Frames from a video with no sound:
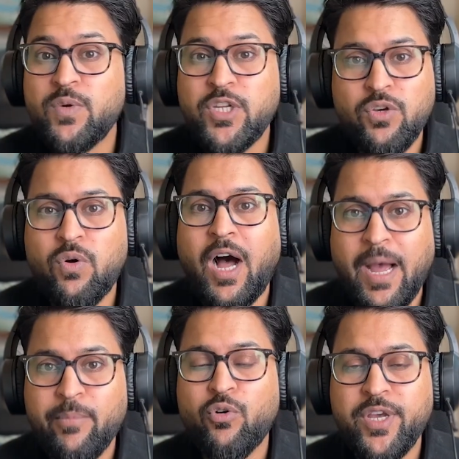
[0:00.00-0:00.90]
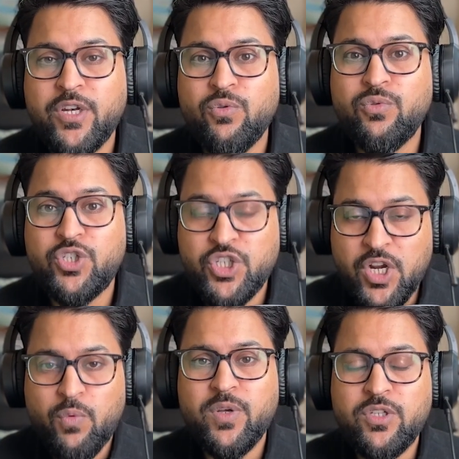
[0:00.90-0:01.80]
video I'm going to
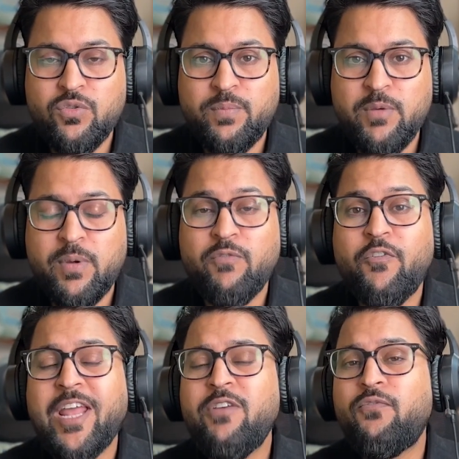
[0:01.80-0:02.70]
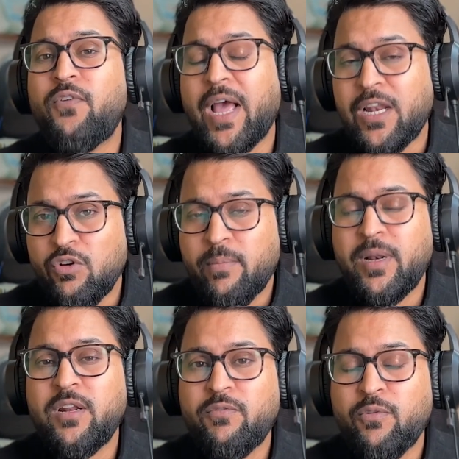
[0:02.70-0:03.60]
share with you people very
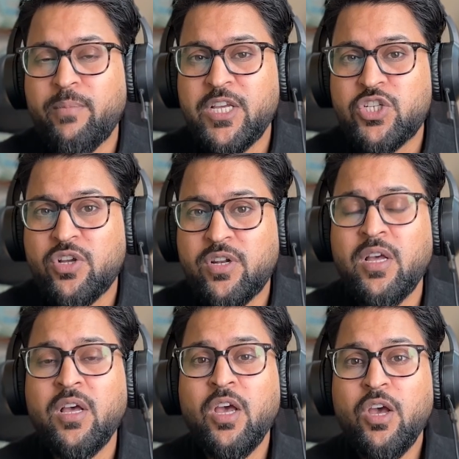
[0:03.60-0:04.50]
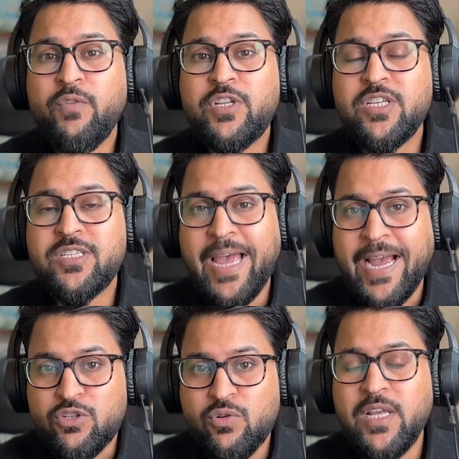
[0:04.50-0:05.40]
valuable information which is
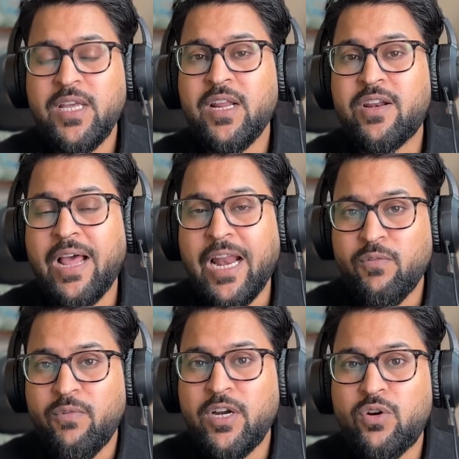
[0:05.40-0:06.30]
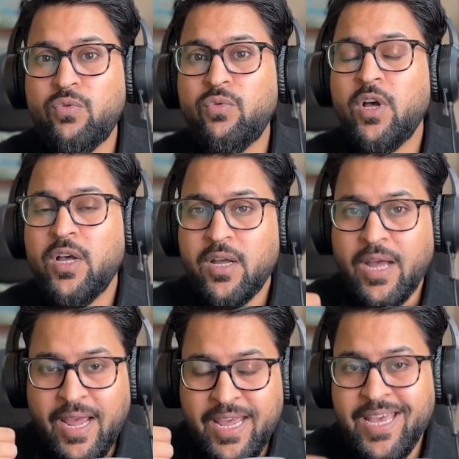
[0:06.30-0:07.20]
actually relevant to
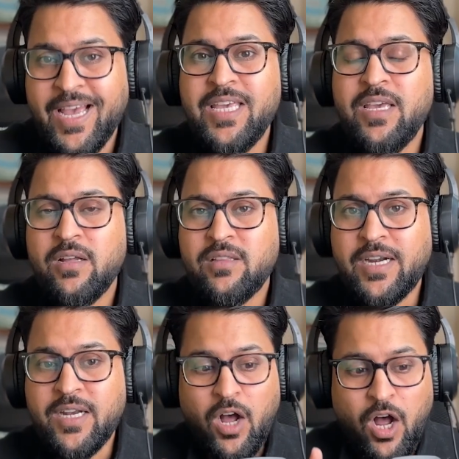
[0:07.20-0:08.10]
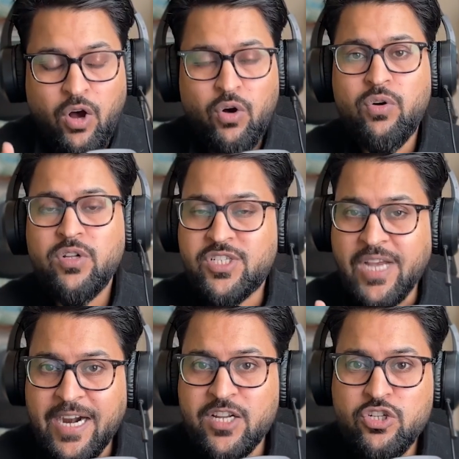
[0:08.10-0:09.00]
AI, that how
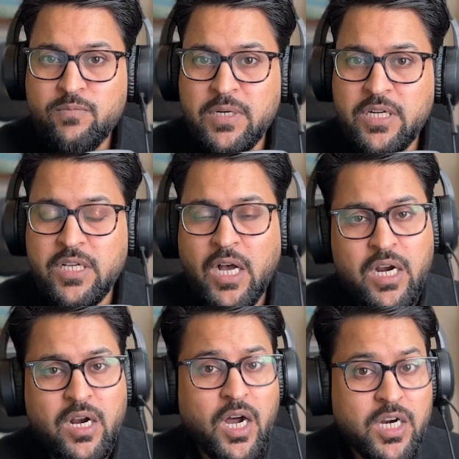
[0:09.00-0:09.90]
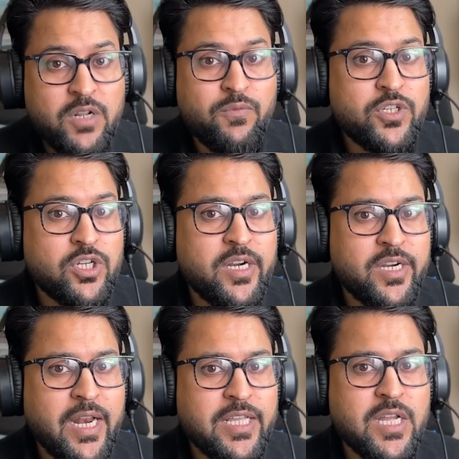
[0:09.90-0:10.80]
chat gpt or artificial
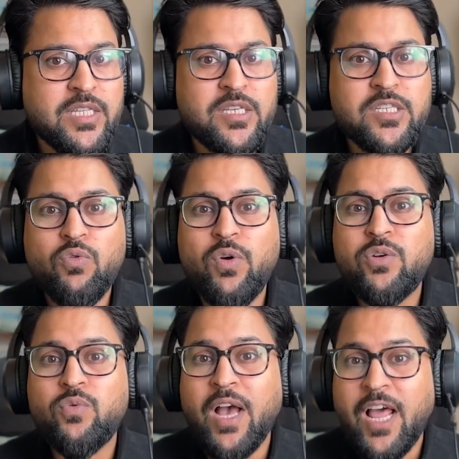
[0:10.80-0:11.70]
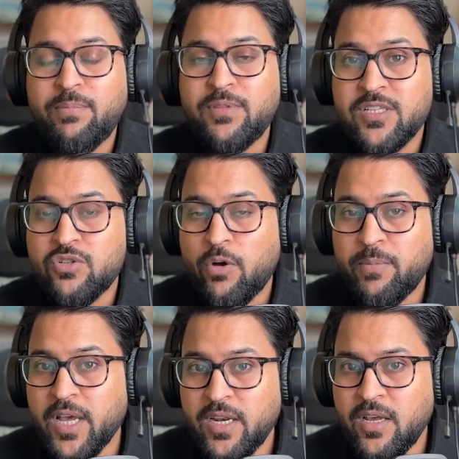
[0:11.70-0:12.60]
intelligence is going to help this
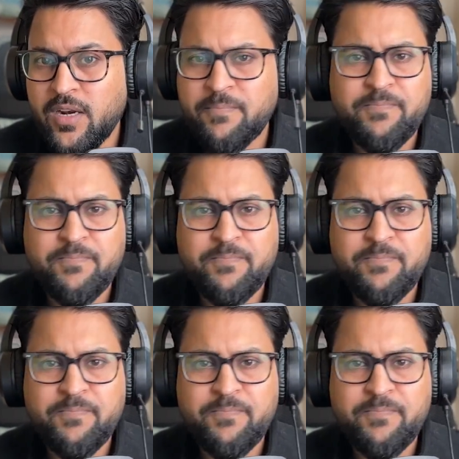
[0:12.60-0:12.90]
job career.